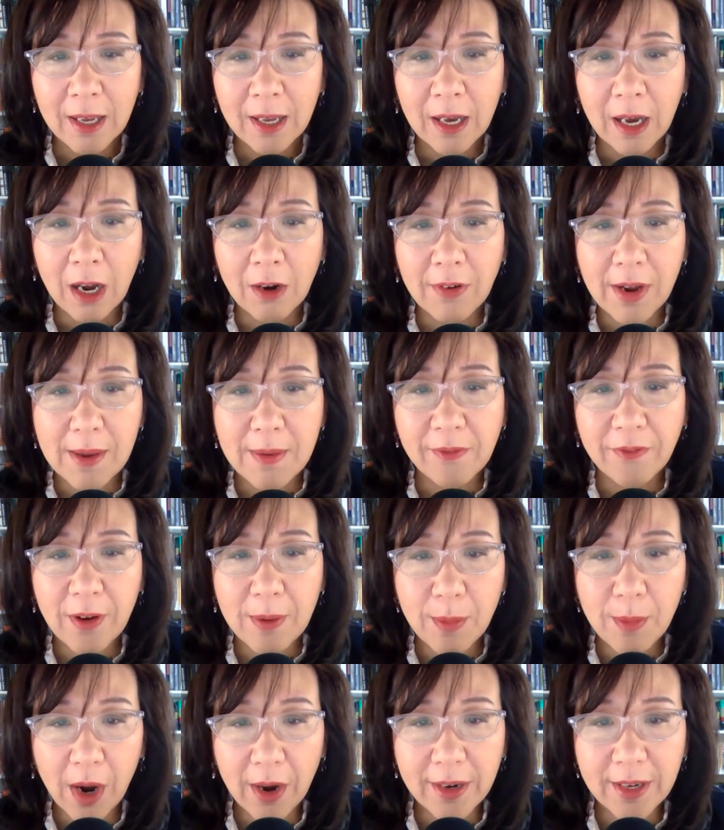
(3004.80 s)
All right. From
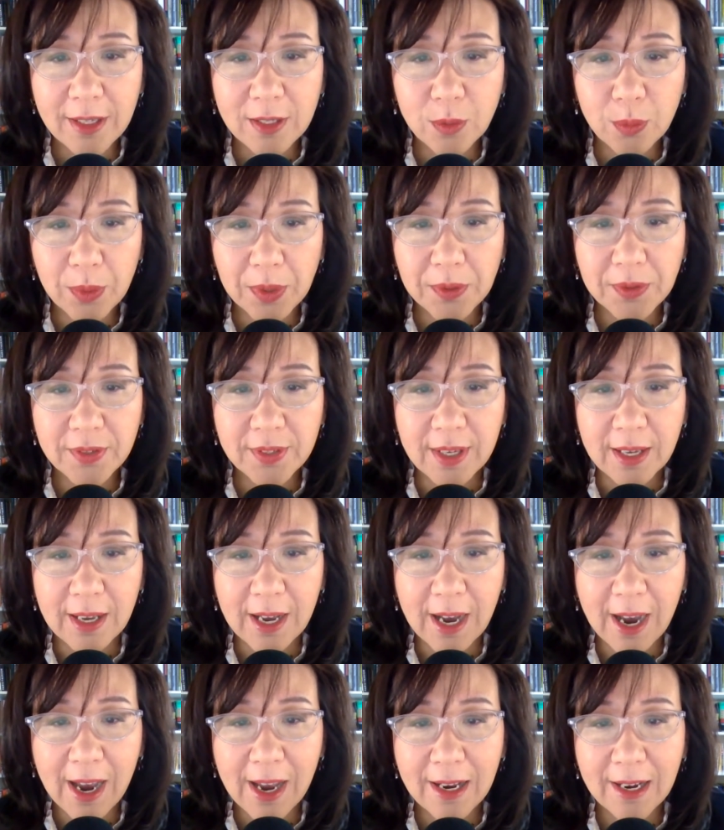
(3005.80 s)
Marcus
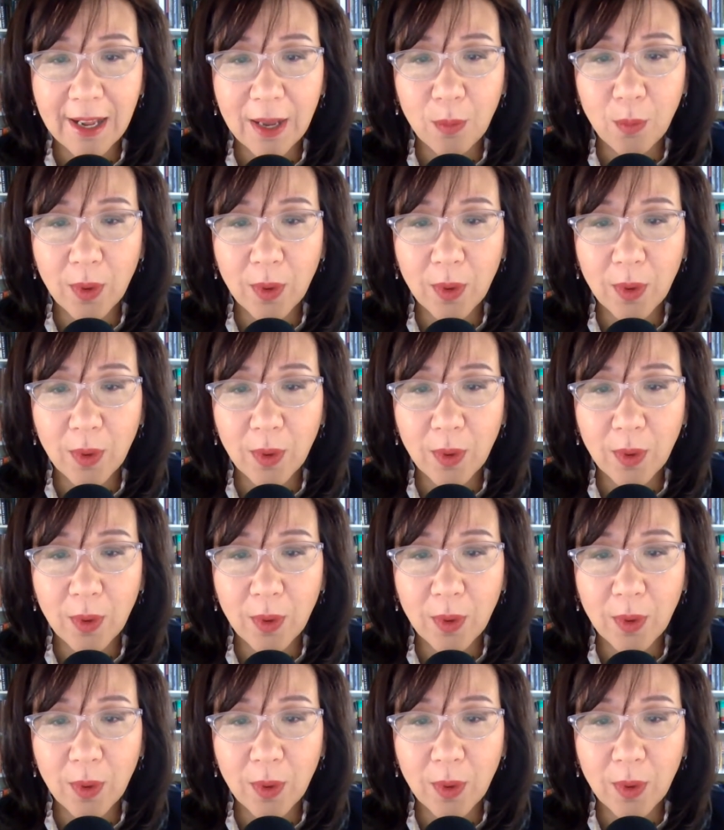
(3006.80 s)
Wilson. Hi, Lei.